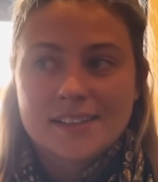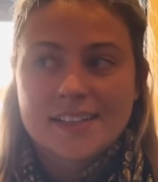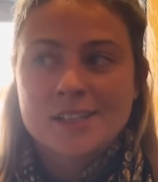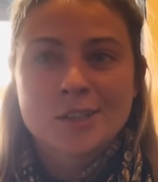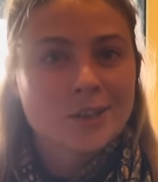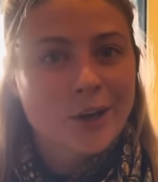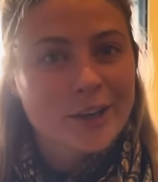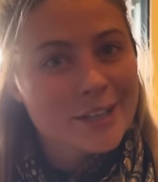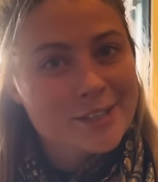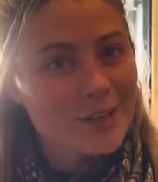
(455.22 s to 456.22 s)
it's a
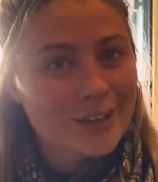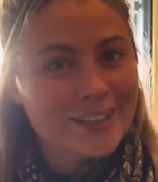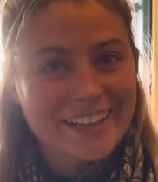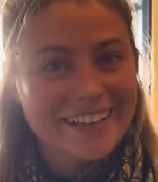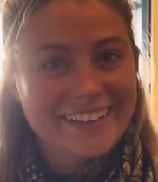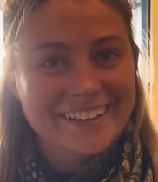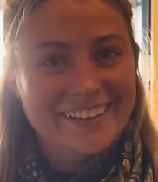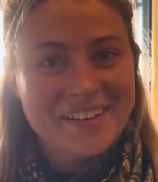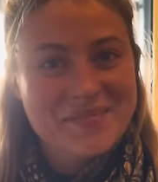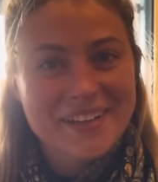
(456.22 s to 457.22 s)
learning journey.
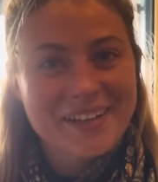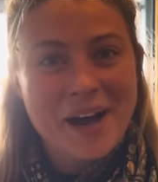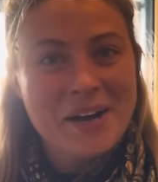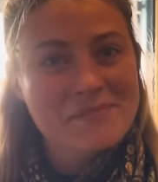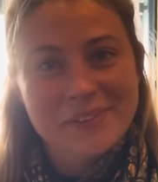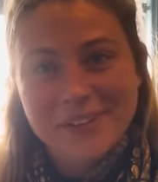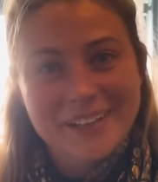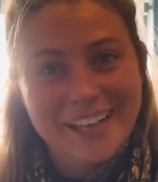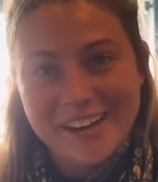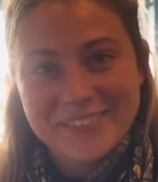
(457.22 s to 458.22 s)
I mean, I'm
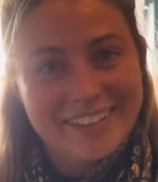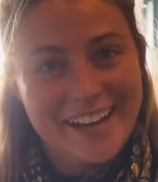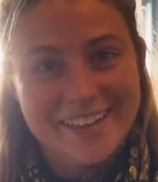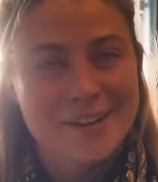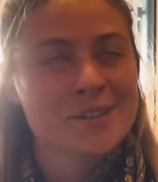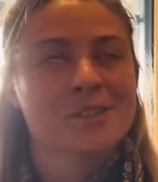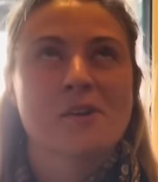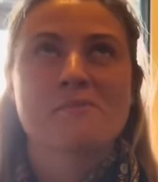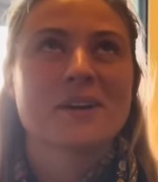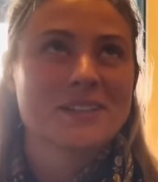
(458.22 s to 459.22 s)
learning every day. There's
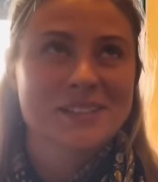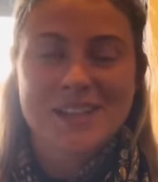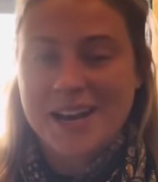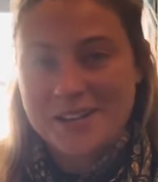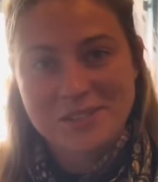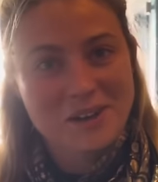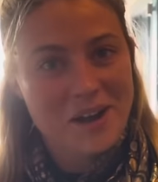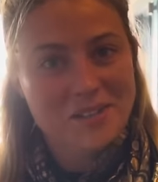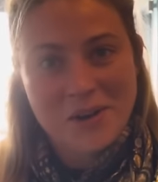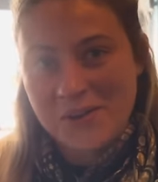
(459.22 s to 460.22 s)
so much that I do
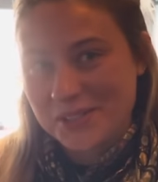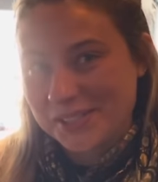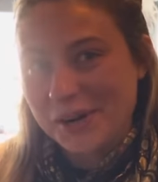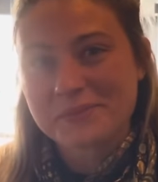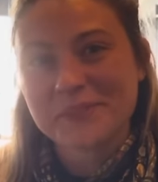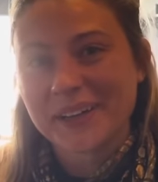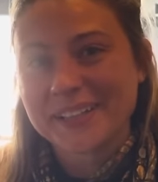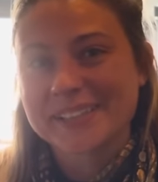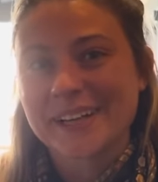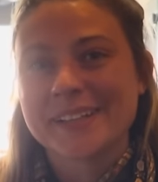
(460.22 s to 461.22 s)
not know, so
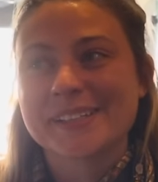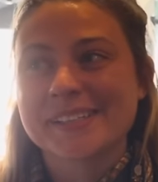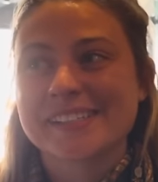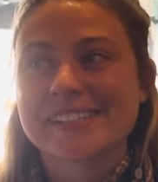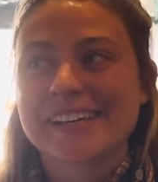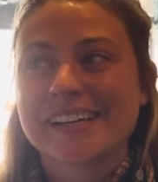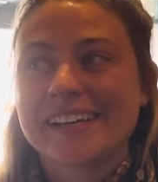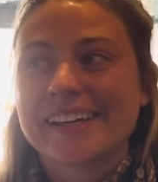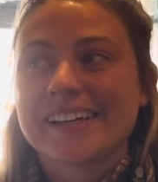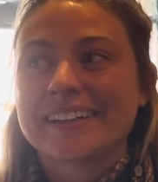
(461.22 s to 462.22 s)
much.
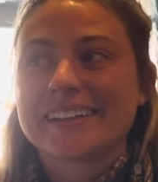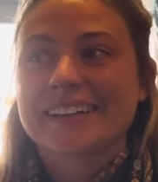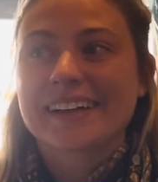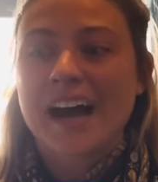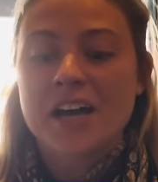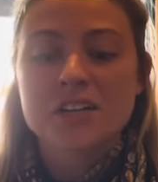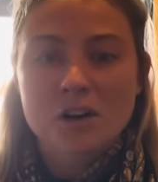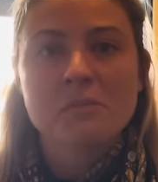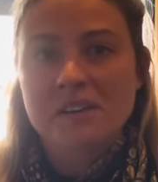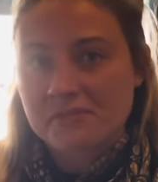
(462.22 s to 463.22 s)
I
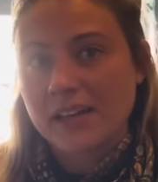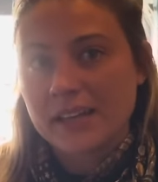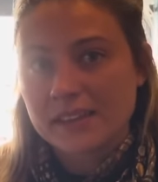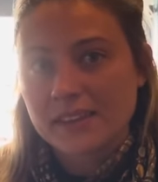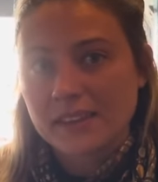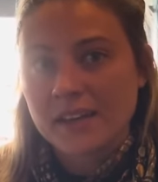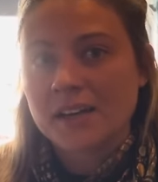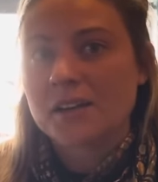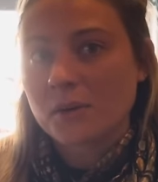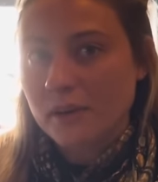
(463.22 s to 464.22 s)
know my faith and I
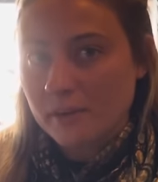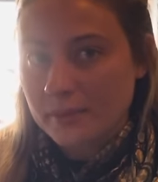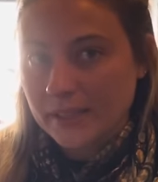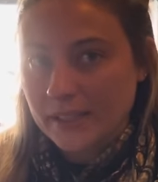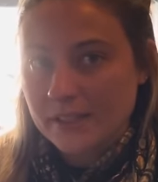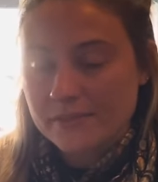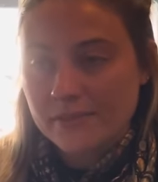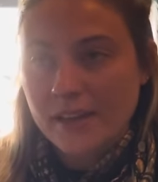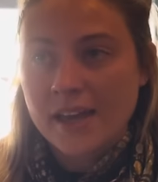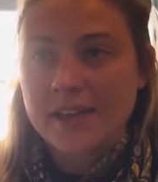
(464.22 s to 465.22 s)
know what I believe,
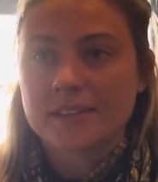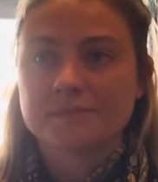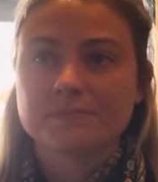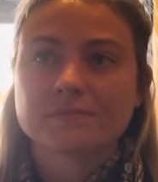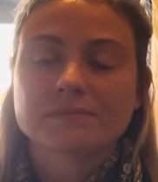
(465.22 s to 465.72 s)
and